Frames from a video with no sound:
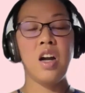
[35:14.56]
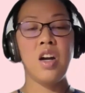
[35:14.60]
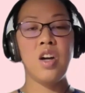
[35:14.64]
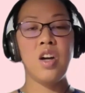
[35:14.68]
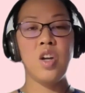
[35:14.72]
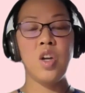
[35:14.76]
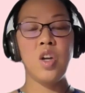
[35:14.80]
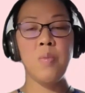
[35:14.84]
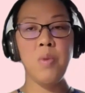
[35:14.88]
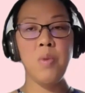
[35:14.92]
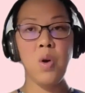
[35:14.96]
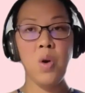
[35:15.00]

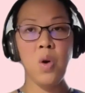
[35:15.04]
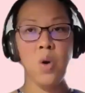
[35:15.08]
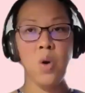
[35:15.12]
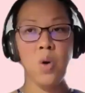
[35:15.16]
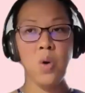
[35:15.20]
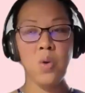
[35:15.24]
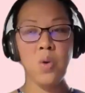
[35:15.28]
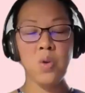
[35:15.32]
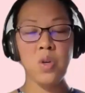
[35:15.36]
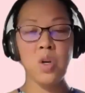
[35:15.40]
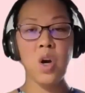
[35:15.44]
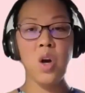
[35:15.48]

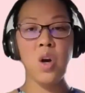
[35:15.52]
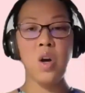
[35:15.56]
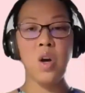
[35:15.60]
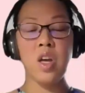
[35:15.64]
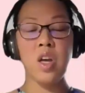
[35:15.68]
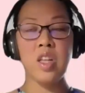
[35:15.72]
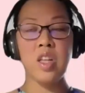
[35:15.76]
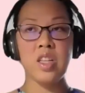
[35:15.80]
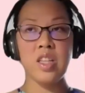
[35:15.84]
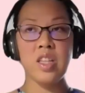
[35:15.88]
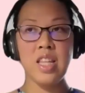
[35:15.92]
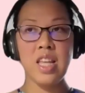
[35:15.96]
RMO, go
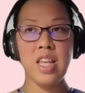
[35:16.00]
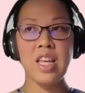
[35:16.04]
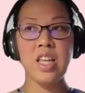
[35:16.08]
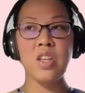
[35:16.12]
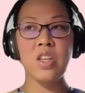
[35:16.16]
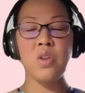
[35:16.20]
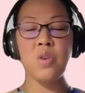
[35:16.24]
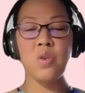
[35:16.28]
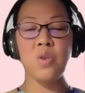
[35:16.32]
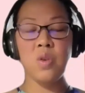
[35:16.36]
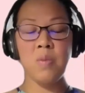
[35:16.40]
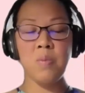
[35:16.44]
and
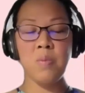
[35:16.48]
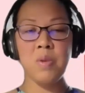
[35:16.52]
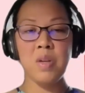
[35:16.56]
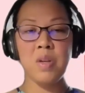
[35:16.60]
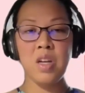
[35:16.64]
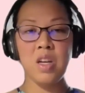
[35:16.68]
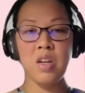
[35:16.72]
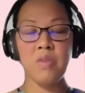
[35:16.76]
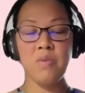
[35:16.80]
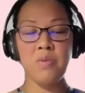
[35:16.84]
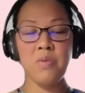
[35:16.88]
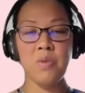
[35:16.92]
then you
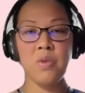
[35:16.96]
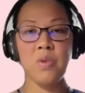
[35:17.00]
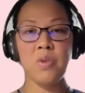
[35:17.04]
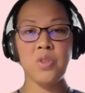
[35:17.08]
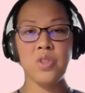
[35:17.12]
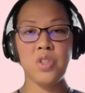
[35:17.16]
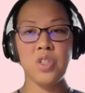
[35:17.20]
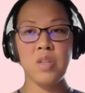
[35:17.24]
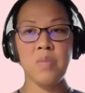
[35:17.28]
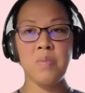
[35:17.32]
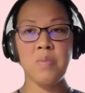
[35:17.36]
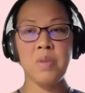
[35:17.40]
apply for
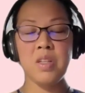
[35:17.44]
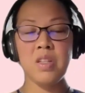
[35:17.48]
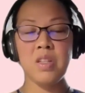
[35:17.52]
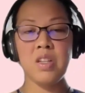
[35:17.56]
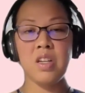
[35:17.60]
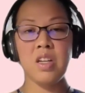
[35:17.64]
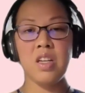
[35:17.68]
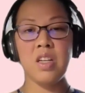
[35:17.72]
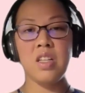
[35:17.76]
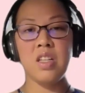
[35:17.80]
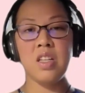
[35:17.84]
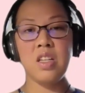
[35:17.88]
GP
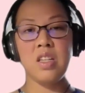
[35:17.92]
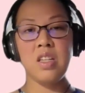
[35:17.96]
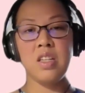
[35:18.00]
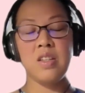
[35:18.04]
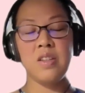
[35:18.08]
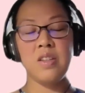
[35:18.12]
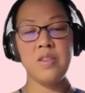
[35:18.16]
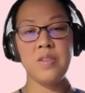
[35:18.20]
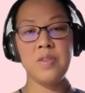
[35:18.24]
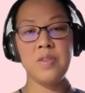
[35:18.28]
training.